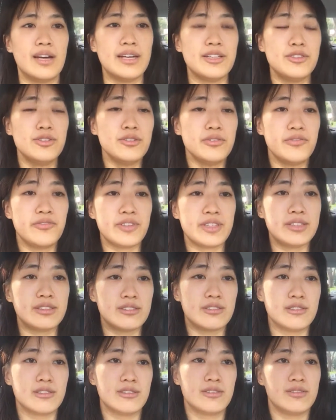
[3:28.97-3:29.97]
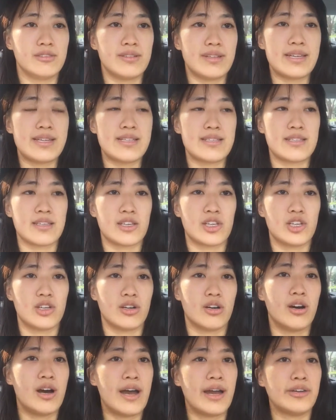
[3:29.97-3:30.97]
do feel
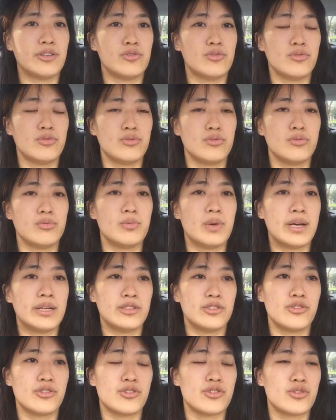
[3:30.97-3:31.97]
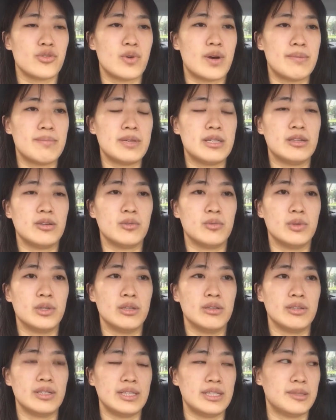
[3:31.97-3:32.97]
insecure. I do want to show up in the
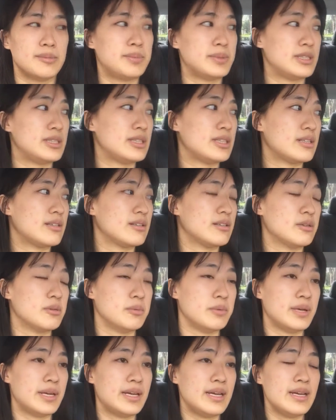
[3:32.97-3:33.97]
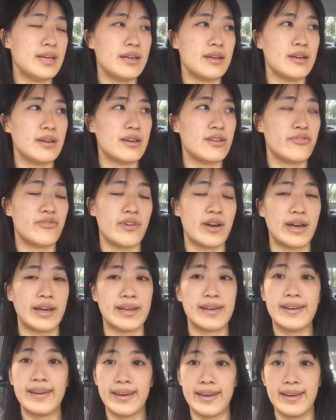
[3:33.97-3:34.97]
world in a particular way if
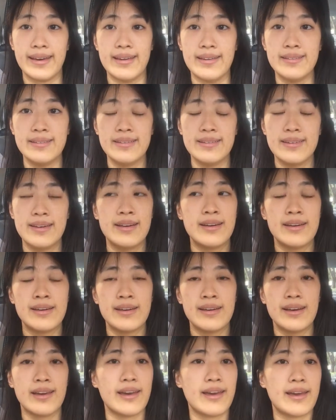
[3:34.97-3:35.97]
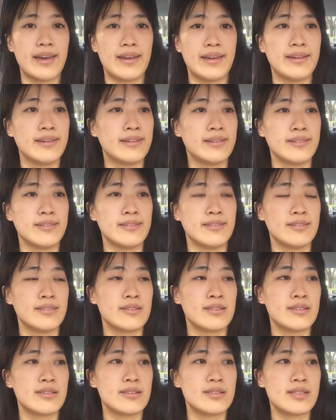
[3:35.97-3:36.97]
I can, and
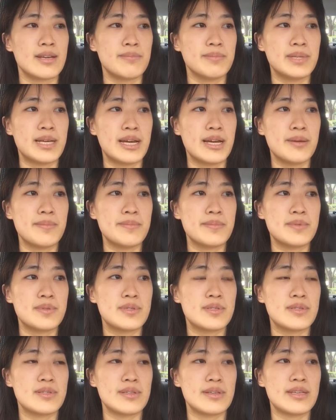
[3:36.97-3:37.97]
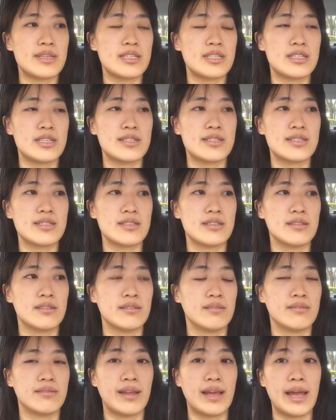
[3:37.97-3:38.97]
sometimes it
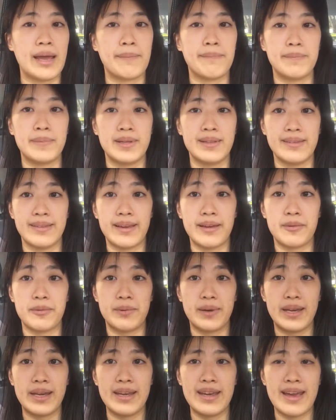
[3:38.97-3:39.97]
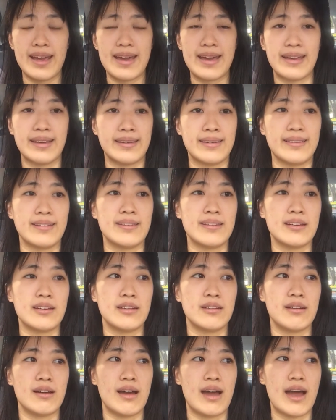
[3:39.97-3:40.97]
doesn't happen that way, and
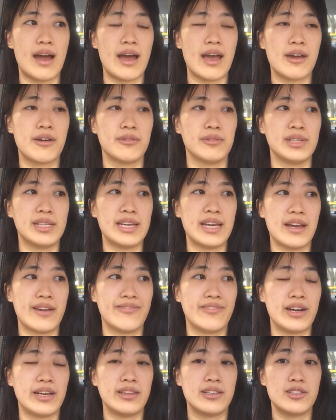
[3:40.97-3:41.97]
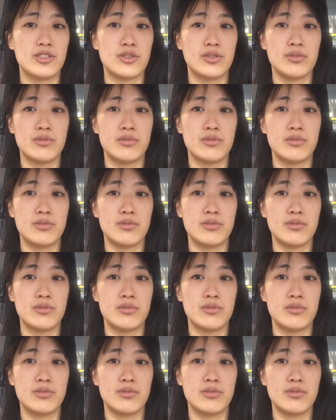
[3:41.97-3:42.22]
I only have either